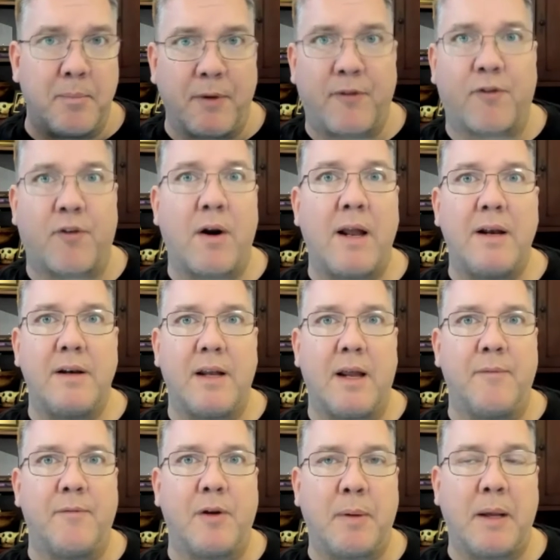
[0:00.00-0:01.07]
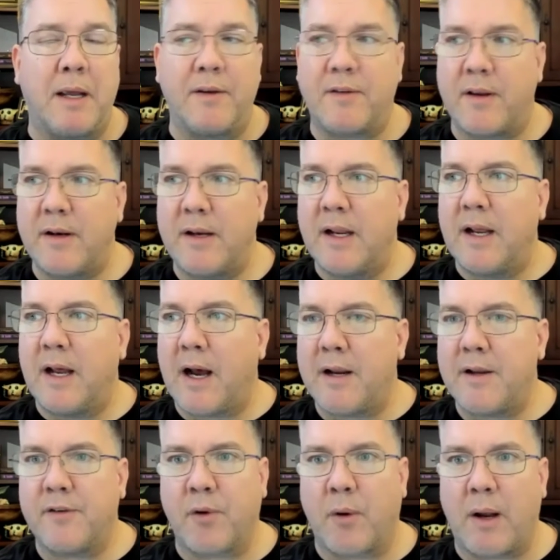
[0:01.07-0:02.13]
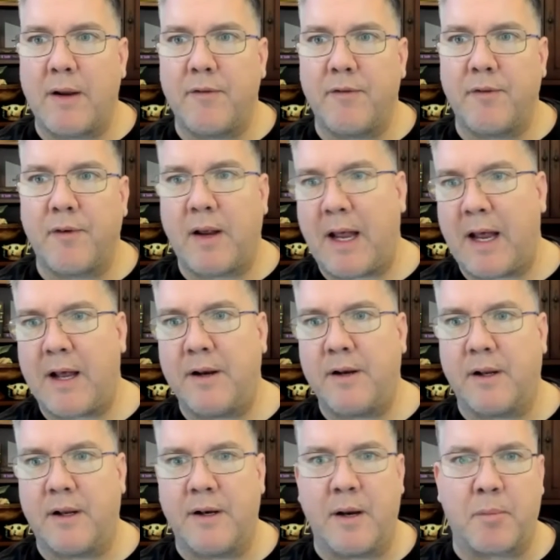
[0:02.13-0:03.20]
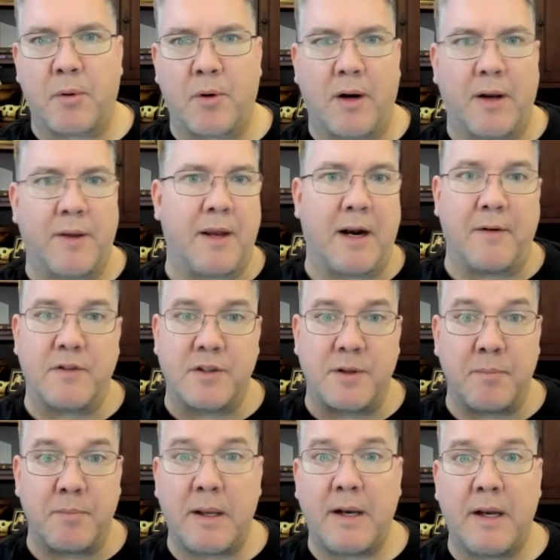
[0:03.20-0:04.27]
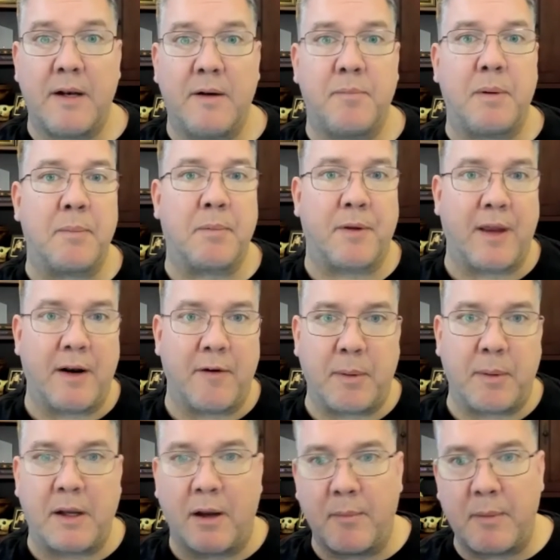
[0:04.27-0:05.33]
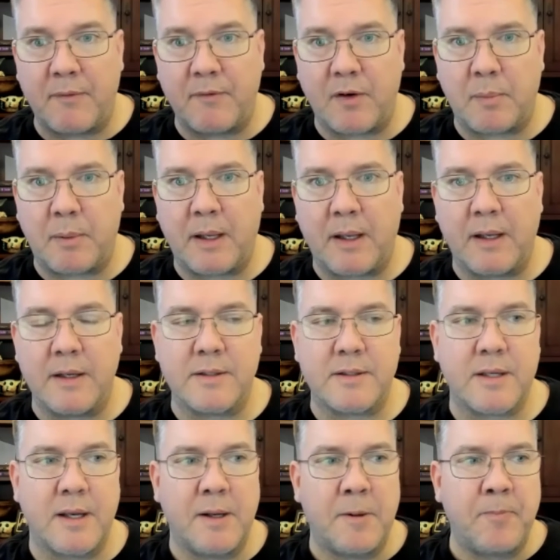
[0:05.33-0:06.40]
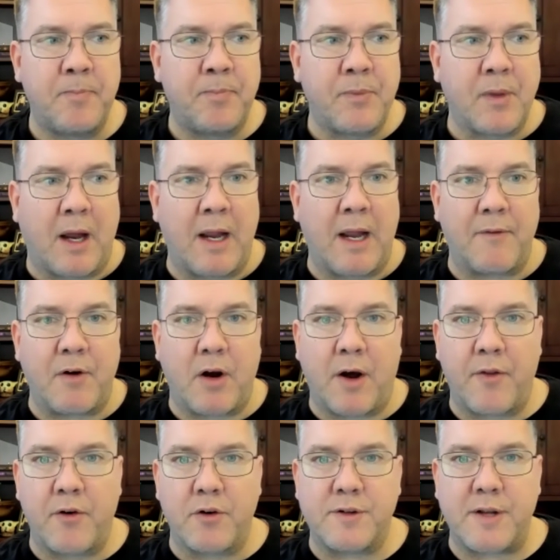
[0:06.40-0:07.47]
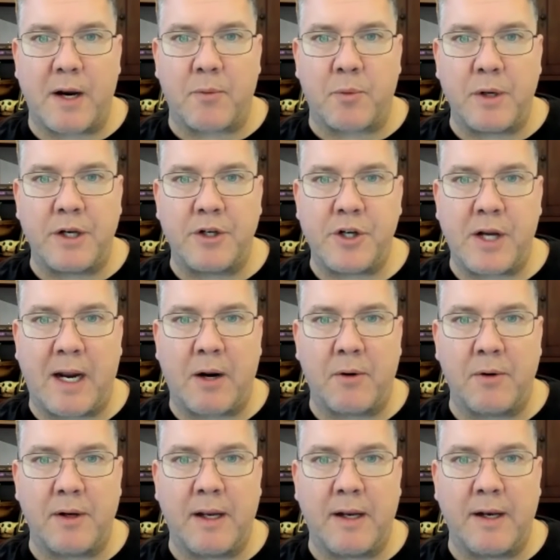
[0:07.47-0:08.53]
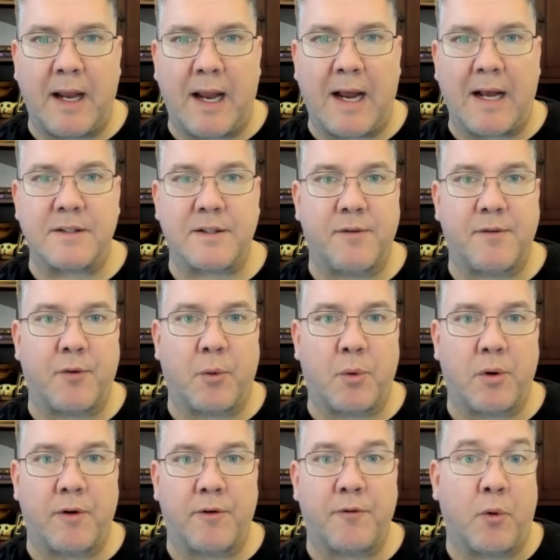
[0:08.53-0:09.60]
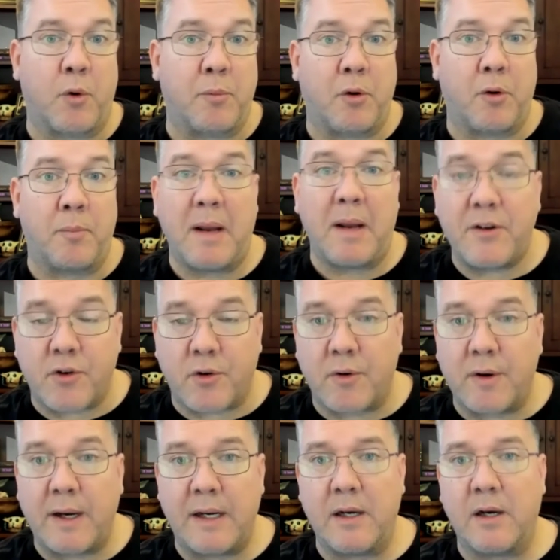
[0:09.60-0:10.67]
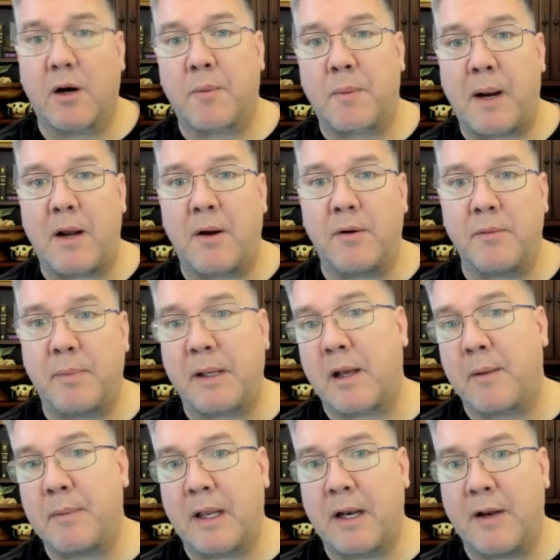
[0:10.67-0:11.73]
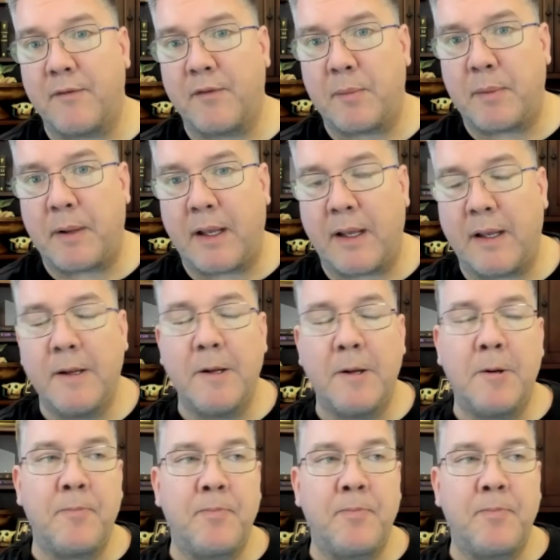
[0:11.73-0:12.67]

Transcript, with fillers: befriend MVPs. And so I've had a number that I've submitted, people that have become MVPs. I have others that reach out and ask for formal mentoring around becoming an MVP.